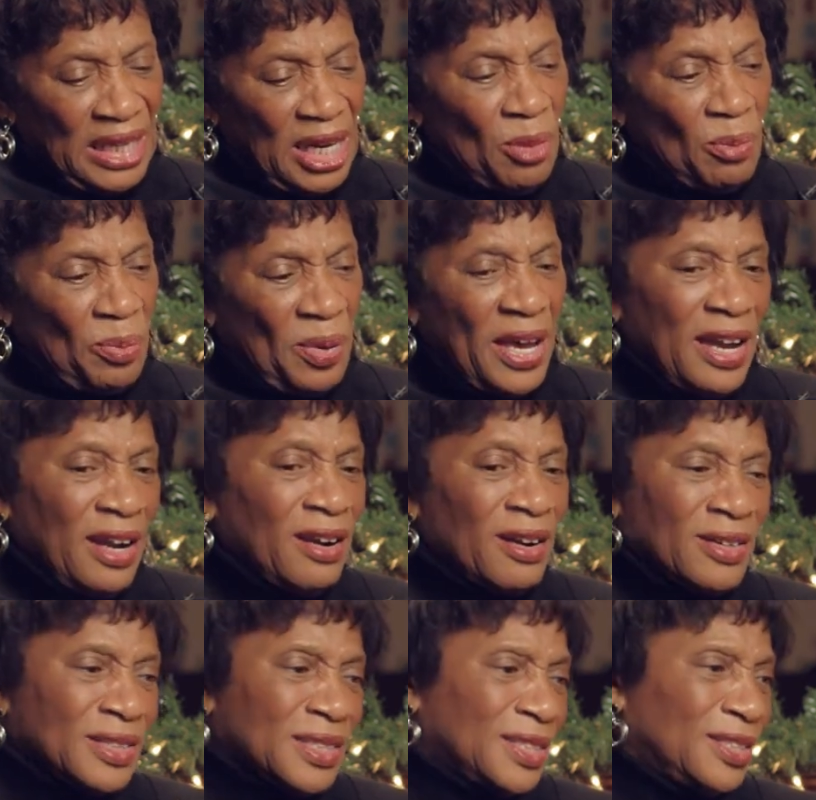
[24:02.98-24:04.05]

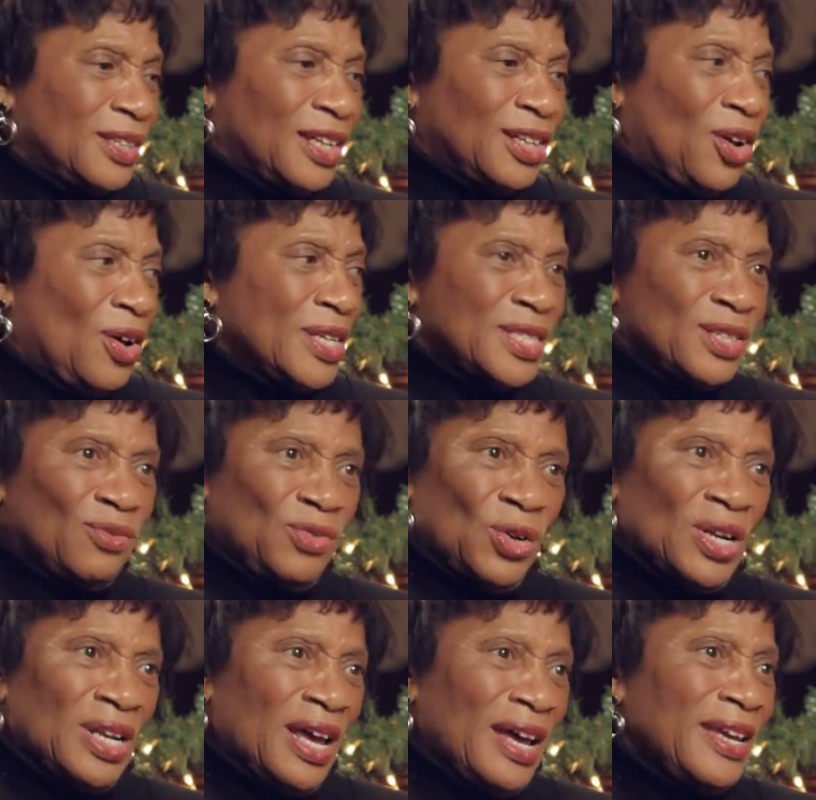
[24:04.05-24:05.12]
compares to the loss of
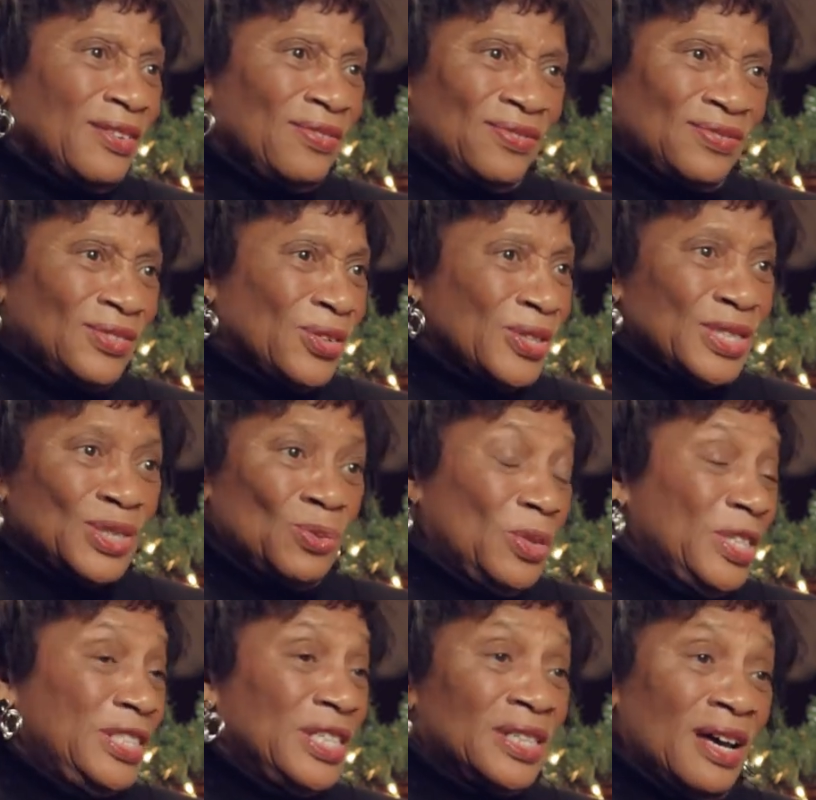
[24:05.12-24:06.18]
your life or
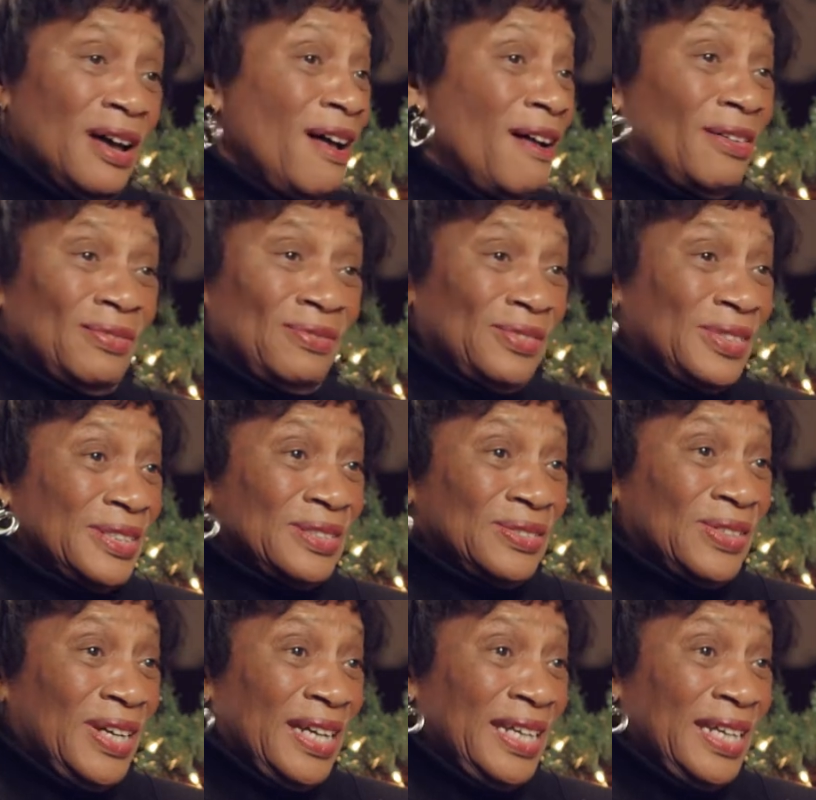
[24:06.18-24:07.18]
someone you love, right?